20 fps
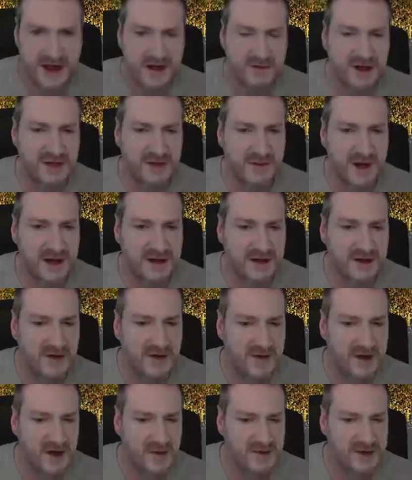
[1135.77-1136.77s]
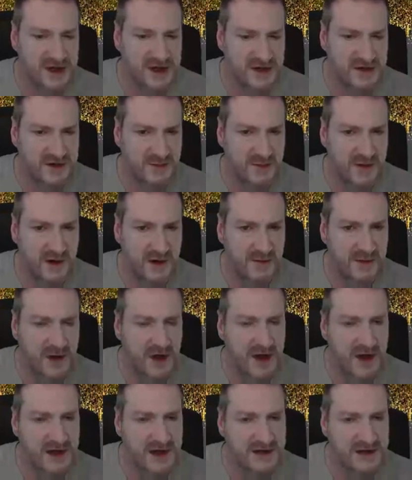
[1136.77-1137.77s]
is really going to be dependent on the object you're
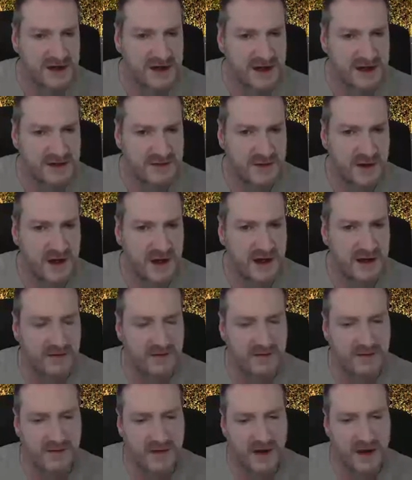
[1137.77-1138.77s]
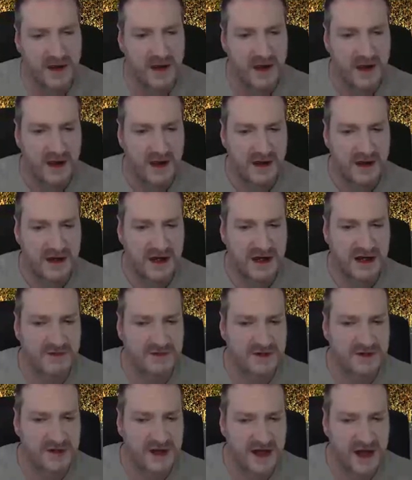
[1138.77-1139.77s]
applying it to. That's why you're
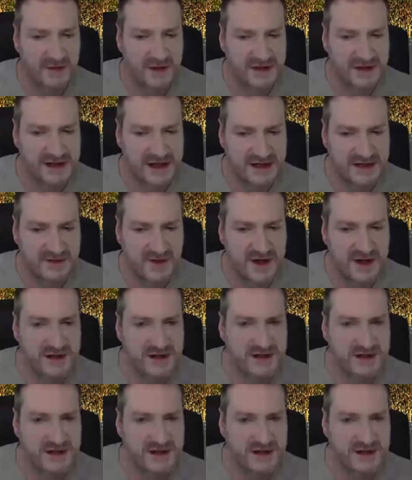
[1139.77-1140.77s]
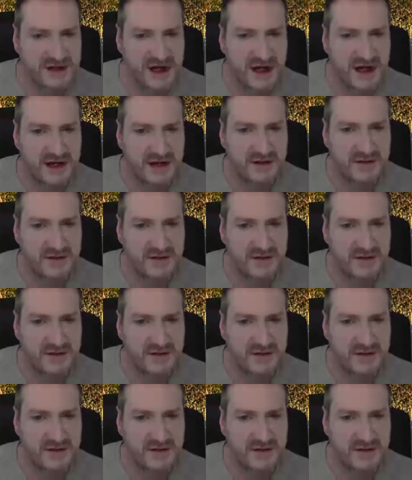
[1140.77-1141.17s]
going to have to do a couple of test renders and